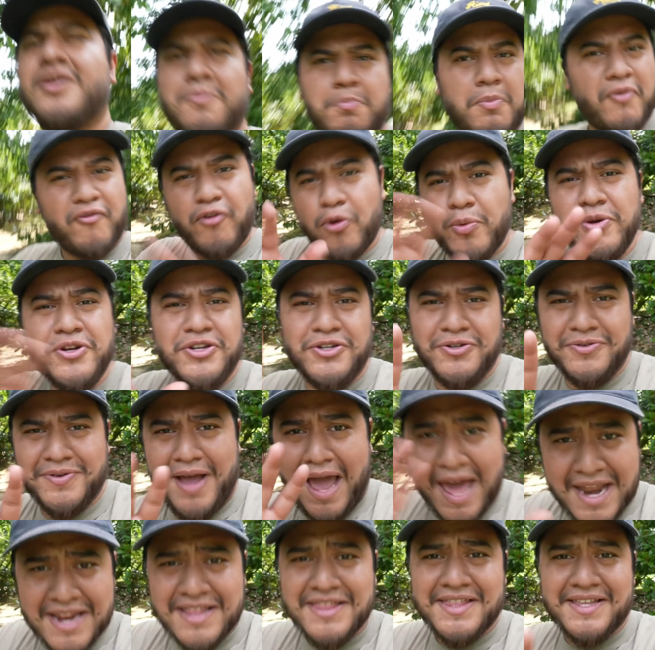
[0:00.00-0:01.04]
Before we do
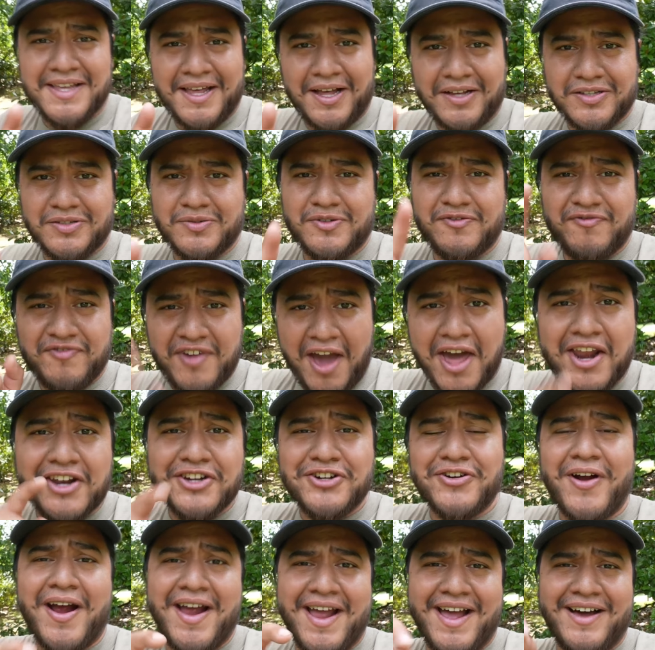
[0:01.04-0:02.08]
anything else, we've got to
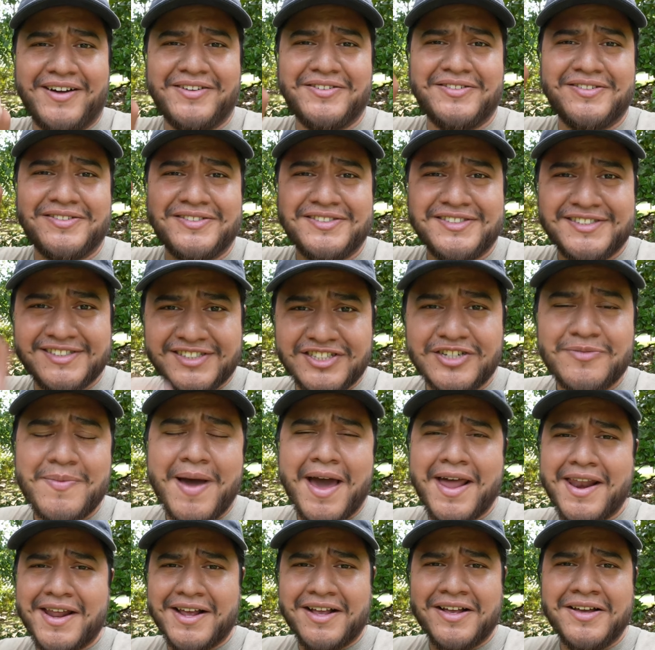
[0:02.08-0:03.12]
try out
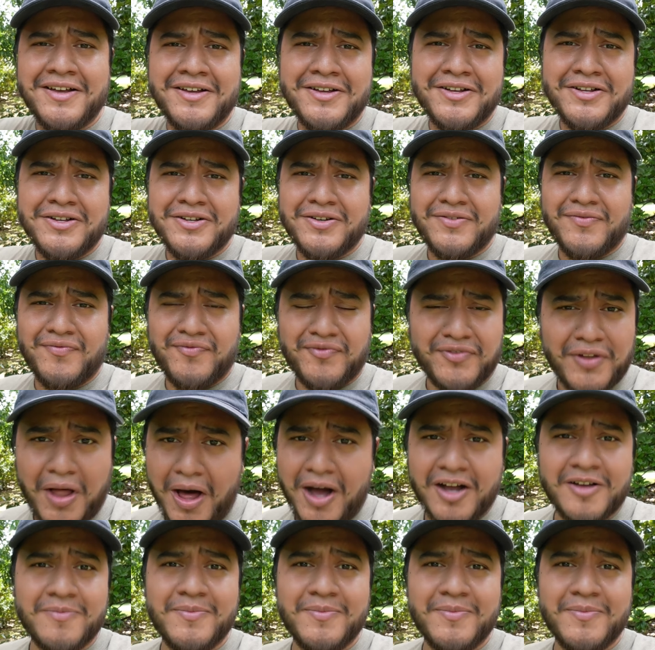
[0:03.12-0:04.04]
cinematic vlog